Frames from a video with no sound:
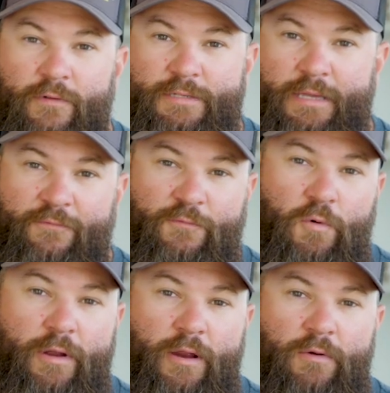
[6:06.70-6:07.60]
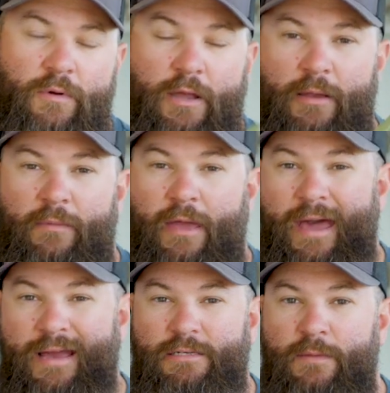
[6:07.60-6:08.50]
For step 4 here, we're going to
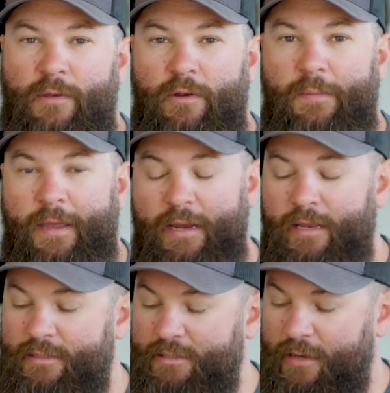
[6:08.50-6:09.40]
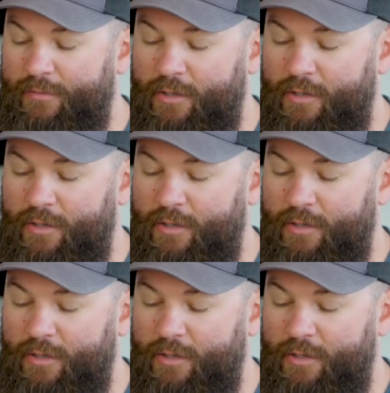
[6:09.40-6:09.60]
actually be repeating step